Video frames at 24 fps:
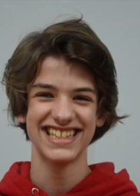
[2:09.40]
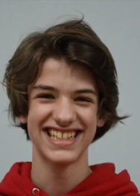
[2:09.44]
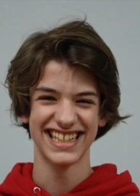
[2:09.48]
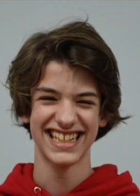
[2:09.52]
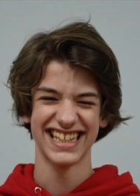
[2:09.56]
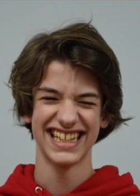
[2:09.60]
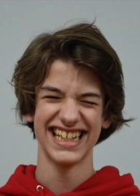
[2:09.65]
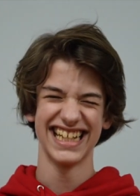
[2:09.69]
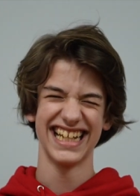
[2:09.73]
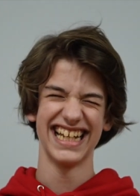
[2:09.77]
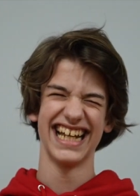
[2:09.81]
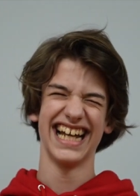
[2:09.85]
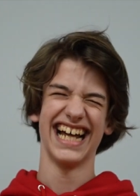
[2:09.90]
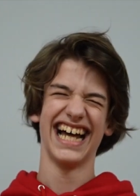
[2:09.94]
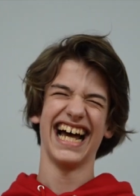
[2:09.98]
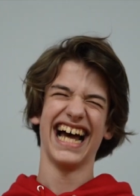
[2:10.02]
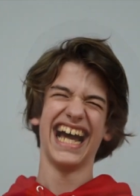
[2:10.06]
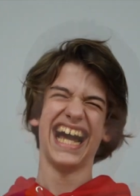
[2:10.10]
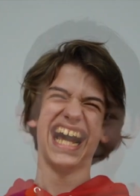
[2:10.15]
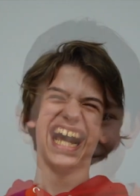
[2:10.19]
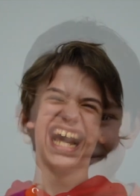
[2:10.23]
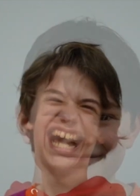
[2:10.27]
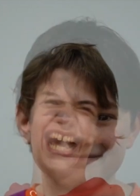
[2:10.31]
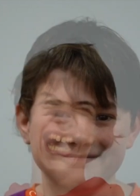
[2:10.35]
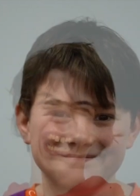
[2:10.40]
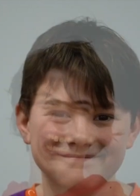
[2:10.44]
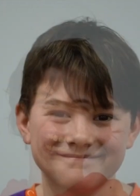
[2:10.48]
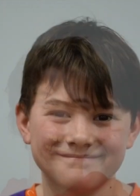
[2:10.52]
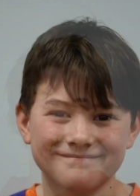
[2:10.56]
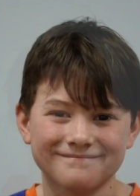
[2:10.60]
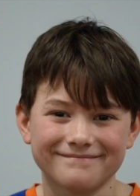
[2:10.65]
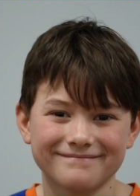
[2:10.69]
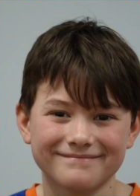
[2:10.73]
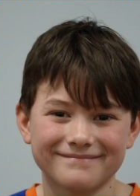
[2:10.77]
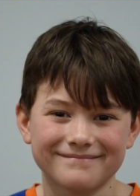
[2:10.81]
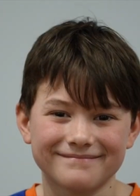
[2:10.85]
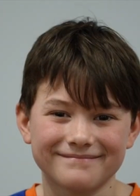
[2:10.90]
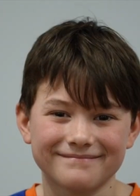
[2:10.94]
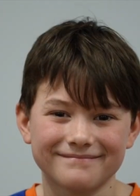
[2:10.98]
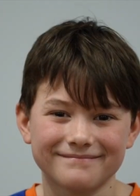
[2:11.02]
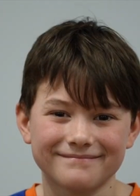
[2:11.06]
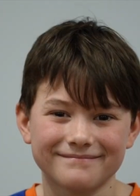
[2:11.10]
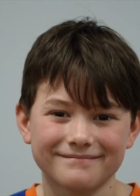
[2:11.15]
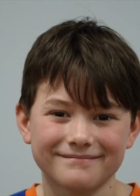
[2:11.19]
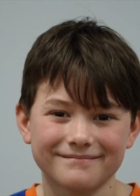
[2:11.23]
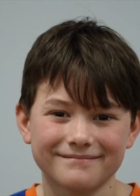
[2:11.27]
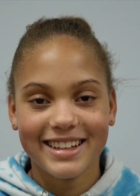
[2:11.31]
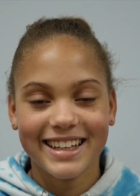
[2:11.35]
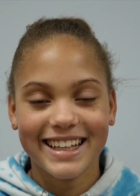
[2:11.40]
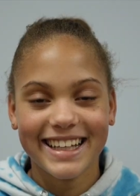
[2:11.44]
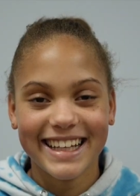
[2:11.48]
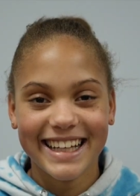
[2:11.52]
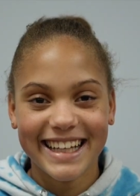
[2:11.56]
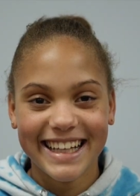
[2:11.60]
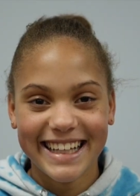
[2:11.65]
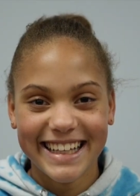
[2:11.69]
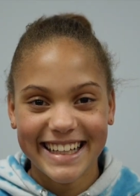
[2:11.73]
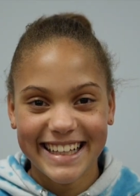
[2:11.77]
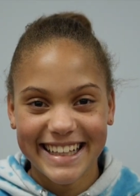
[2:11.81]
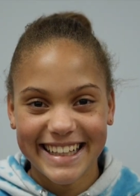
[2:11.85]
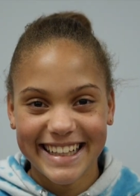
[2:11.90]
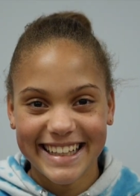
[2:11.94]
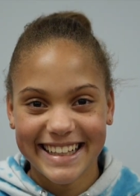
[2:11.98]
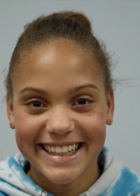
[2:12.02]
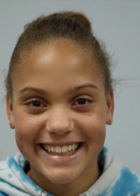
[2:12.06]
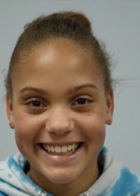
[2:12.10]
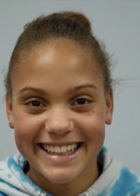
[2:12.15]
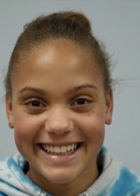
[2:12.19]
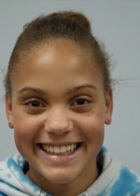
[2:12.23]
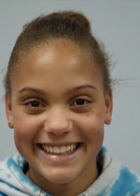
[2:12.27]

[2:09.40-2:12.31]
For some people, it just takes being in